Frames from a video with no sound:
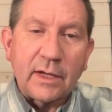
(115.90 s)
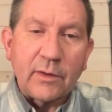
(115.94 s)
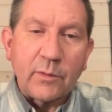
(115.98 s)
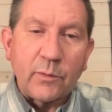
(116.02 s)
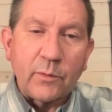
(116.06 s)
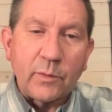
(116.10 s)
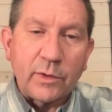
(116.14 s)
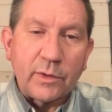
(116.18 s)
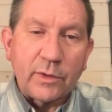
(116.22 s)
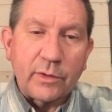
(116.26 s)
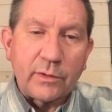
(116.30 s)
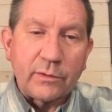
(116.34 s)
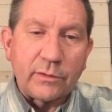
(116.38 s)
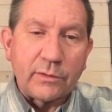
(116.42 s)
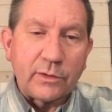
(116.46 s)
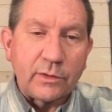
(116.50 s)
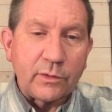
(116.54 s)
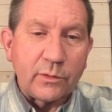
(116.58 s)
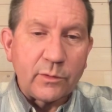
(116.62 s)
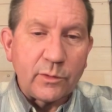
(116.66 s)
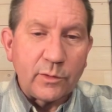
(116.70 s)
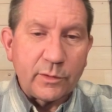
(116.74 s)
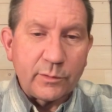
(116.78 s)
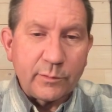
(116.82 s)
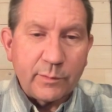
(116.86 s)
where the
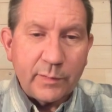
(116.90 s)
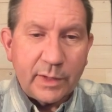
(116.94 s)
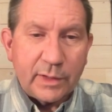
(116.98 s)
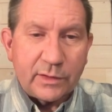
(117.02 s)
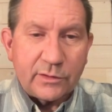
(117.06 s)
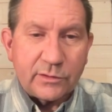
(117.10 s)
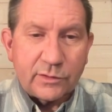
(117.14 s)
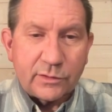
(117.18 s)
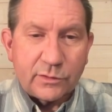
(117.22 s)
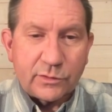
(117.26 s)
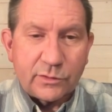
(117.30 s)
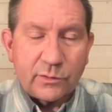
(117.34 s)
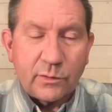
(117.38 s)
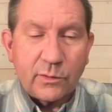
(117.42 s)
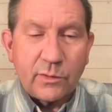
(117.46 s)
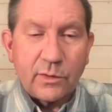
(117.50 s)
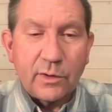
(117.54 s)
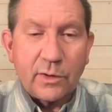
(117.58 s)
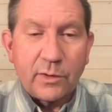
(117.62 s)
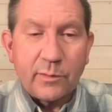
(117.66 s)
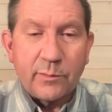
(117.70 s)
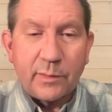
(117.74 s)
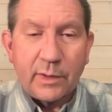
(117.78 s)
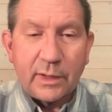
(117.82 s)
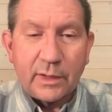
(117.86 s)
Lord makes the
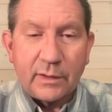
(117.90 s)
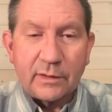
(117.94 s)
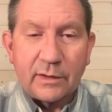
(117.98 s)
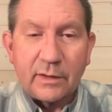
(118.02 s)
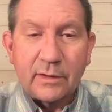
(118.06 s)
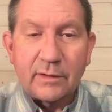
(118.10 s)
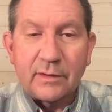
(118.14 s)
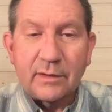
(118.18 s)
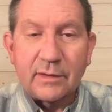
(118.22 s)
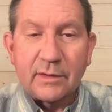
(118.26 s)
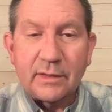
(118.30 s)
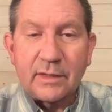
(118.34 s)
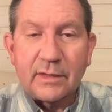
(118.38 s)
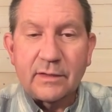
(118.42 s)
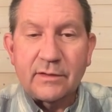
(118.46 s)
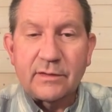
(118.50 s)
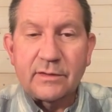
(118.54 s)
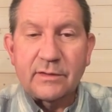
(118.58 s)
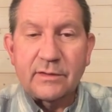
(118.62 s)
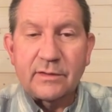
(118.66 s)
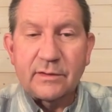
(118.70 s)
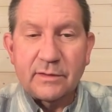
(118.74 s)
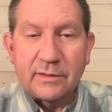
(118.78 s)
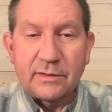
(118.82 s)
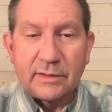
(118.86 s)
storm, and then the
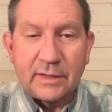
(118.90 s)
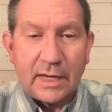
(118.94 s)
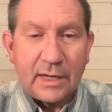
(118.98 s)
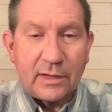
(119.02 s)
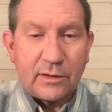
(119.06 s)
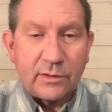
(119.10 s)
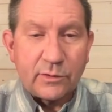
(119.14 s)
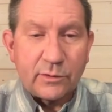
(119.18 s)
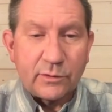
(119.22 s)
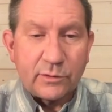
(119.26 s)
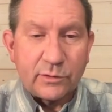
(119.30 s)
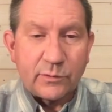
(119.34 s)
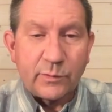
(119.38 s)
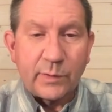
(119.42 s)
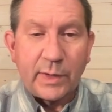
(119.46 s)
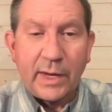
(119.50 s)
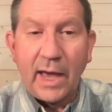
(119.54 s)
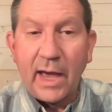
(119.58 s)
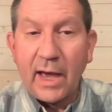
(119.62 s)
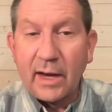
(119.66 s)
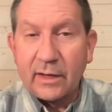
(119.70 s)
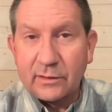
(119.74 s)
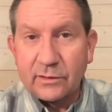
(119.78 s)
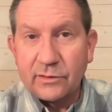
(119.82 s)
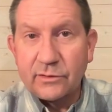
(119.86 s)
sailors
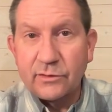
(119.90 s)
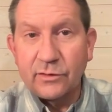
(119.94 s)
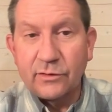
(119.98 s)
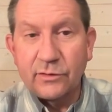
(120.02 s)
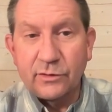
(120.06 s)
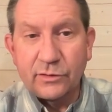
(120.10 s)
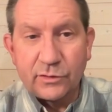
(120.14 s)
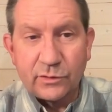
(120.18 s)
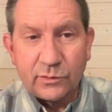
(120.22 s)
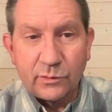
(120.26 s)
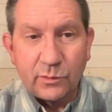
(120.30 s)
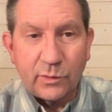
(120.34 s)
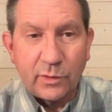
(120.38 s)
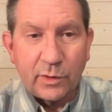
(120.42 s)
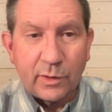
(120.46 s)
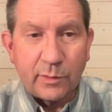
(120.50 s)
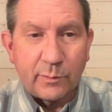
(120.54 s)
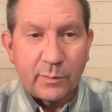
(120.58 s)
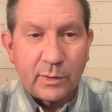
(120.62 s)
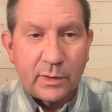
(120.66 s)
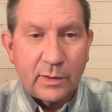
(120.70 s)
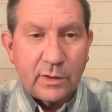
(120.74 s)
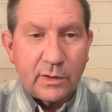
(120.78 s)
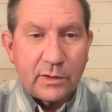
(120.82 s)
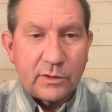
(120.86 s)
react to the
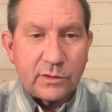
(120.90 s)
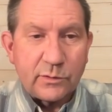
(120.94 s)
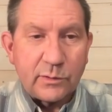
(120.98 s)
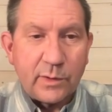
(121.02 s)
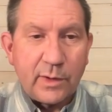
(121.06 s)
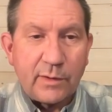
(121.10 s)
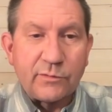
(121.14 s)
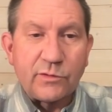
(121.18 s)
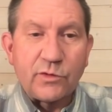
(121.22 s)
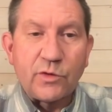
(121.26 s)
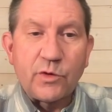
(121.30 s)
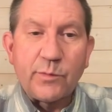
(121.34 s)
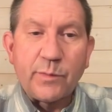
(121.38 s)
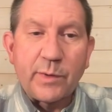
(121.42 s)
storm. So we have two